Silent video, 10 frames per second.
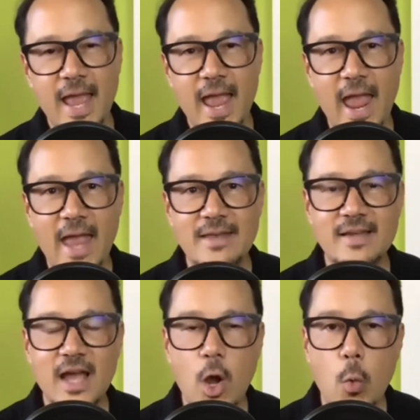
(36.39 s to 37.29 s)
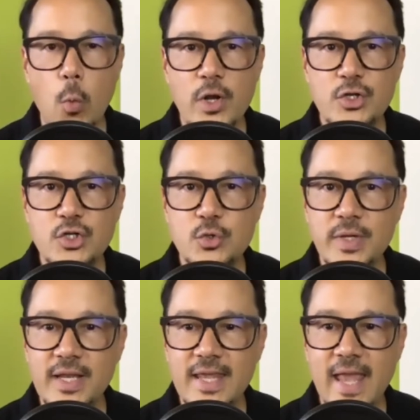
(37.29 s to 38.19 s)
And we're doing
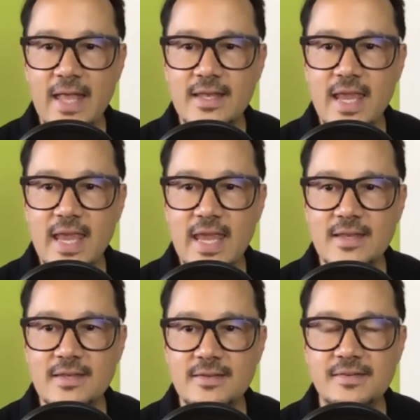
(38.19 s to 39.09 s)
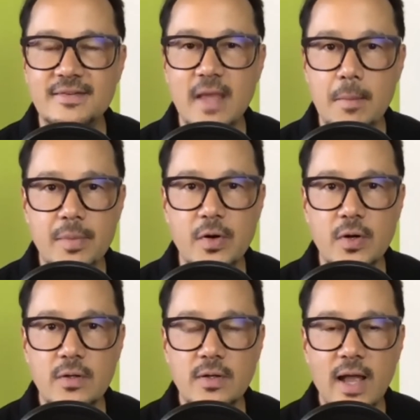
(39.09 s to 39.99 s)
it again in
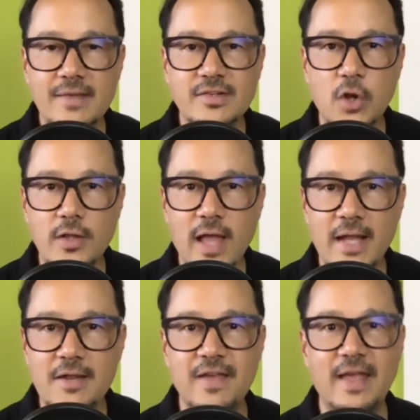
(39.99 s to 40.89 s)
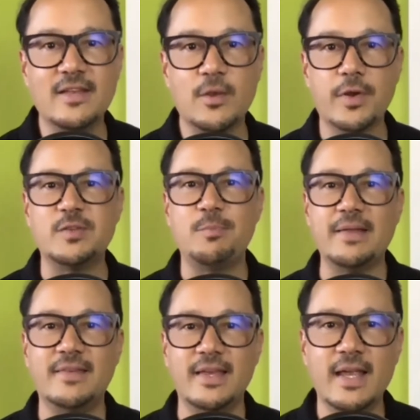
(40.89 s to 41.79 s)
December as an online event, and we're
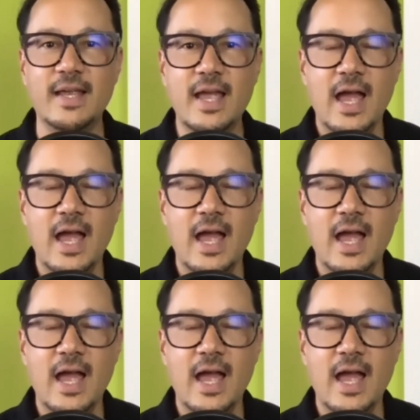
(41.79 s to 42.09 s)
expecting